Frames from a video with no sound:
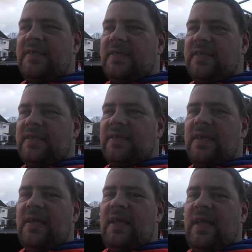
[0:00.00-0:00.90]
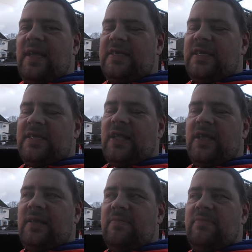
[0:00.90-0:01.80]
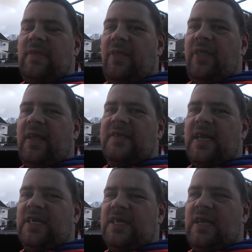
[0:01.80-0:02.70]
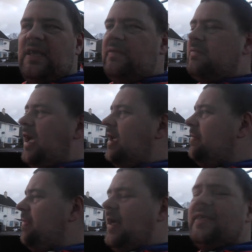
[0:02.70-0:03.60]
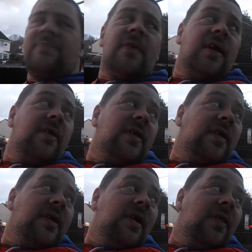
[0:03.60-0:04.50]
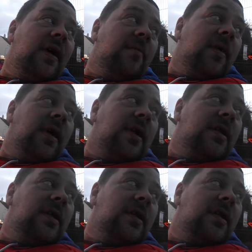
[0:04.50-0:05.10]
It's just, it's just like nothing is actually taking place, mate, or anything like that, mate.